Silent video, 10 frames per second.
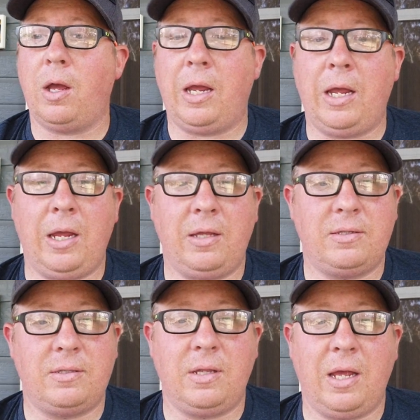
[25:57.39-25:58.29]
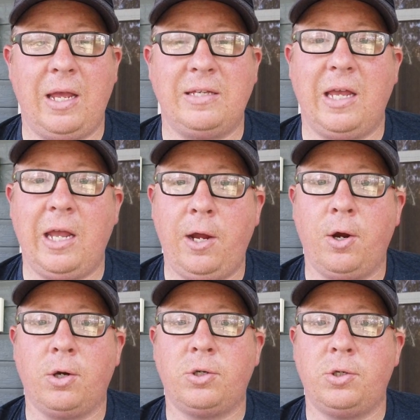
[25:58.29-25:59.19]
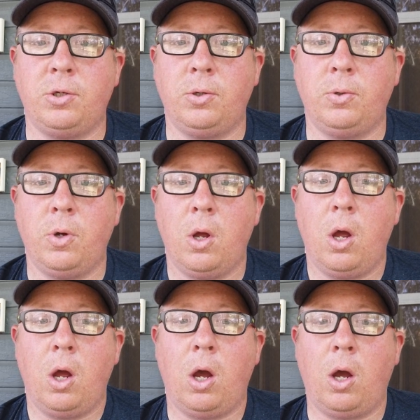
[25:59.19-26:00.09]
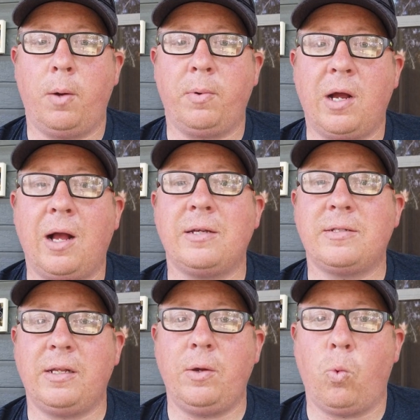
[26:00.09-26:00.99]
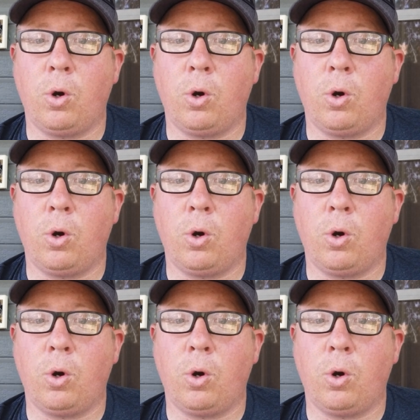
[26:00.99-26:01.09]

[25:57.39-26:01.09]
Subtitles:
He's eager to constantly